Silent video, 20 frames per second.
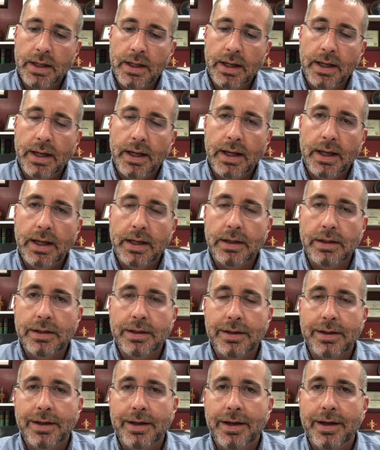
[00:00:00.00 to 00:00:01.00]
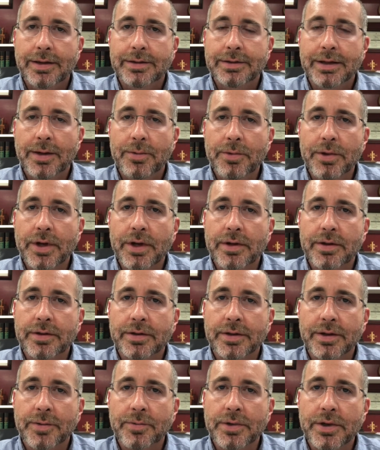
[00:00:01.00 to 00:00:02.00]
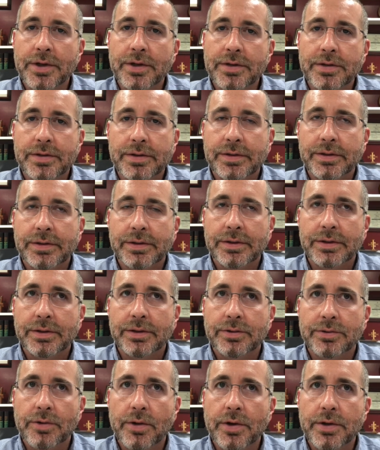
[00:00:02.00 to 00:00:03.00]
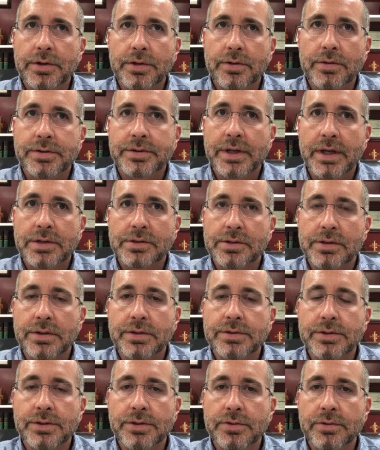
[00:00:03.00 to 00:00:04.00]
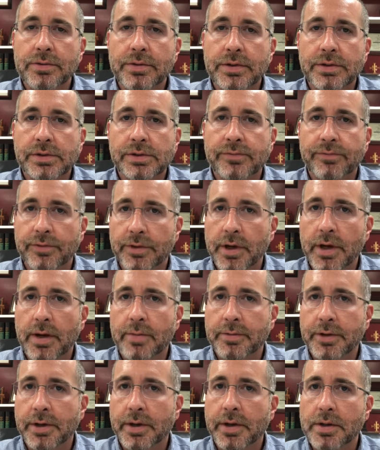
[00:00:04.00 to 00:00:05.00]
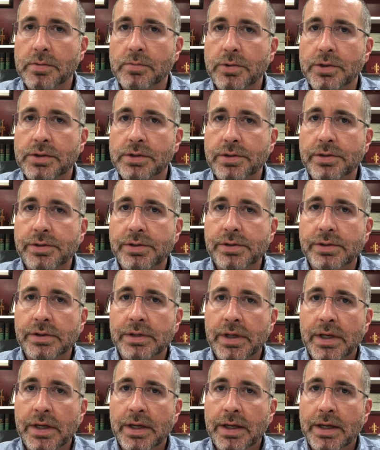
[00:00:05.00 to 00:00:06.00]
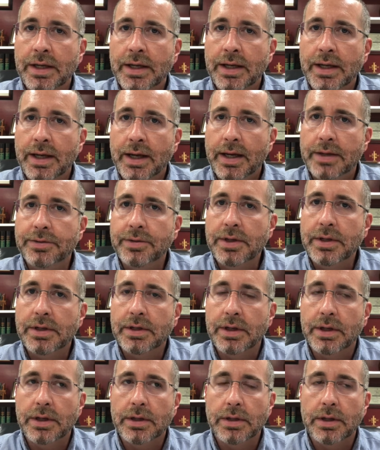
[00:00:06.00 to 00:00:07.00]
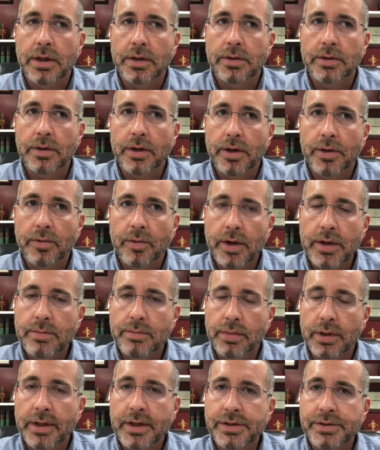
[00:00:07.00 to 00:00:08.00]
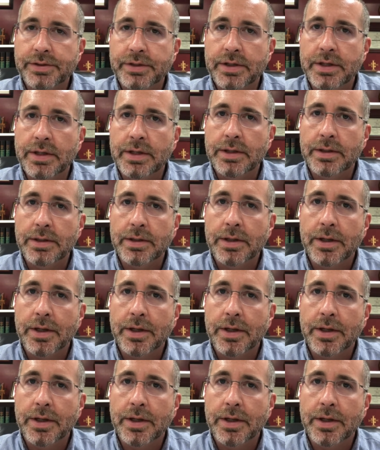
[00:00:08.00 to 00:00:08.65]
And I want to draw your attention to this phenomenon, which is, I think, a great blessing,